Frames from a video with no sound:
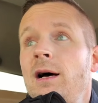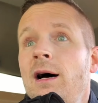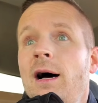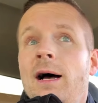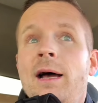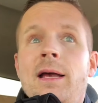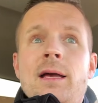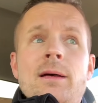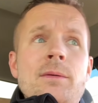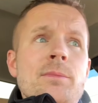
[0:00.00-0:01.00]

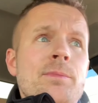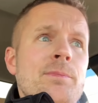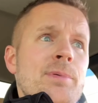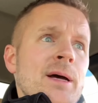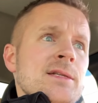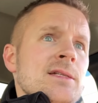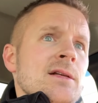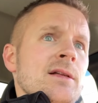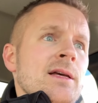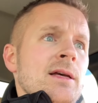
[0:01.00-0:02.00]
I
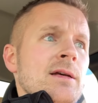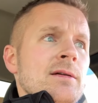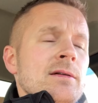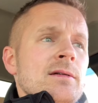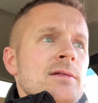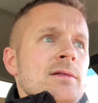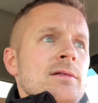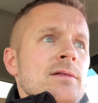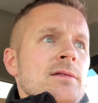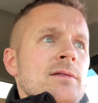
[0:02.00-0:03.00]
basically
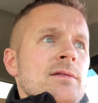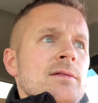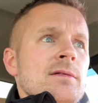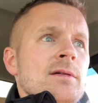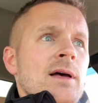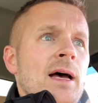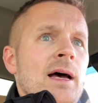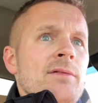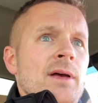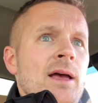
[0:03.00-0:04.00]

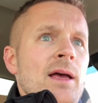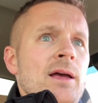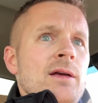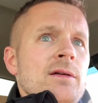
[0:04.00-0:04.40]
have a